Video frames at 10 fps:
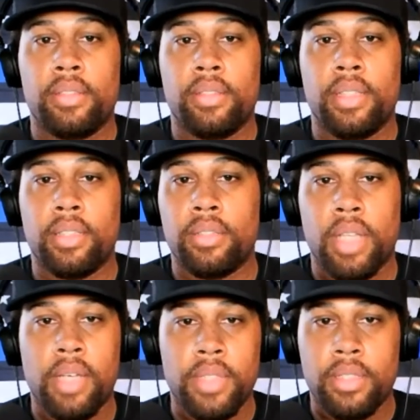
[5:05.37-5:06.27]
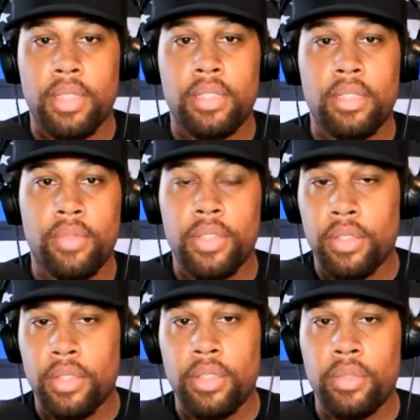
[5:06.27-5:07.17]
take the driving test, and
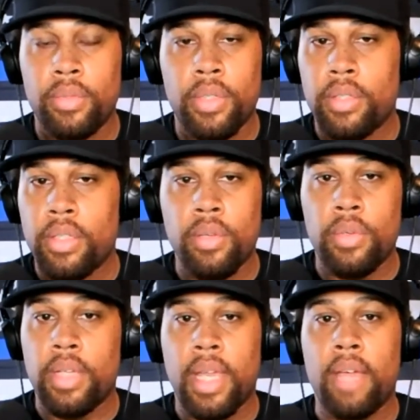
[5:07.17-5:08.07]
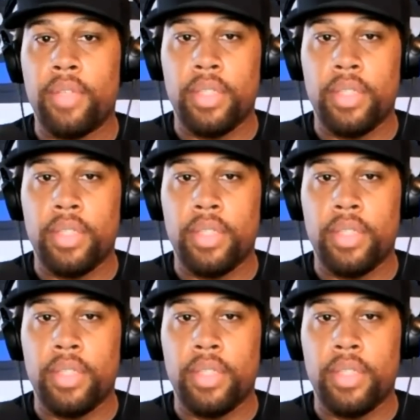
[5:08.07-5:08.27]
eventually you won't, you won't have a,